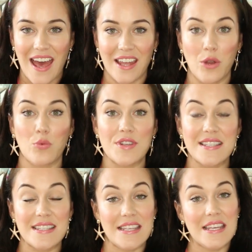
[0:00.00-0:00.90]
and we'll
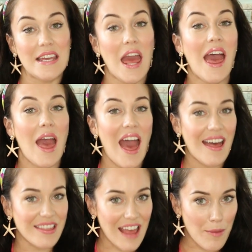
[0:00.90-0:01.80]
see
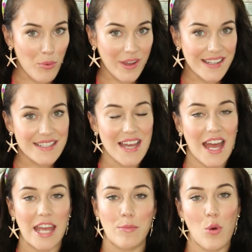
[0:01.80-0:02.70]
at that point in
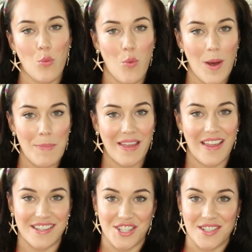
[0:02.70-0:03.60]
time what my
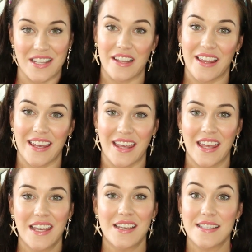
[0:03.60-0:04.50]
lashes look like.
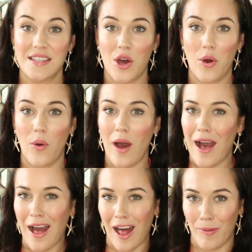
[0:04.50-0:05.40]
So
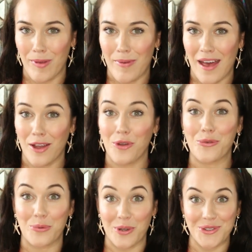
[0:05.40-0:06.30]
I'll be back
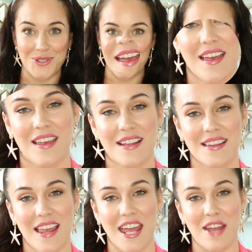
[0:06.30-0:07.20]
real soon.
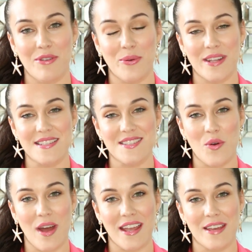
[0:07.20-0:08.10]
Hey everyone,
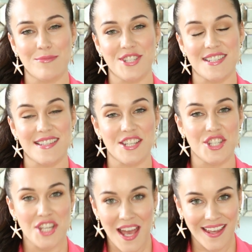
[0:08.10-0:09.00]
so I am just
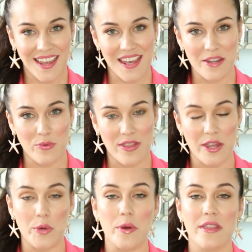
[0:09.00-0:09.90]
checking in with
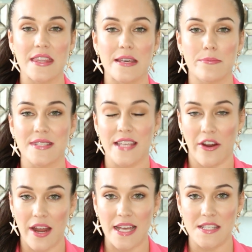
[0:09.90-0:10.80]
you. The
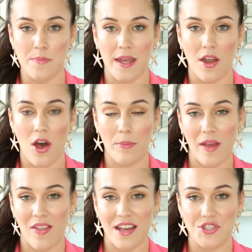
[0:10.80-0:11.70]
mascara has been on
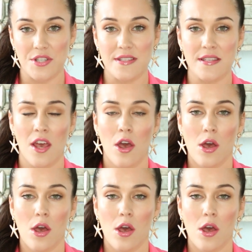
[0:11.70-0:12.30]
my lashes